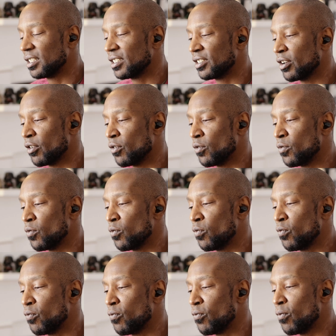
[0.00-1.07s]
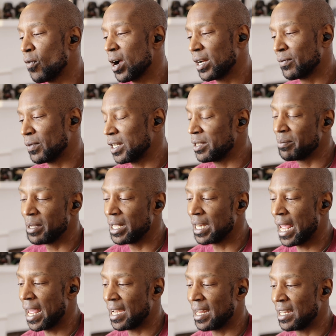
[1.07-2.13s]
So what do you mean
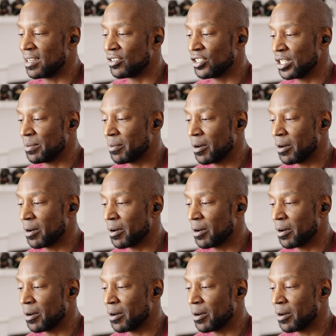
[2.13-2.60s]
add energy,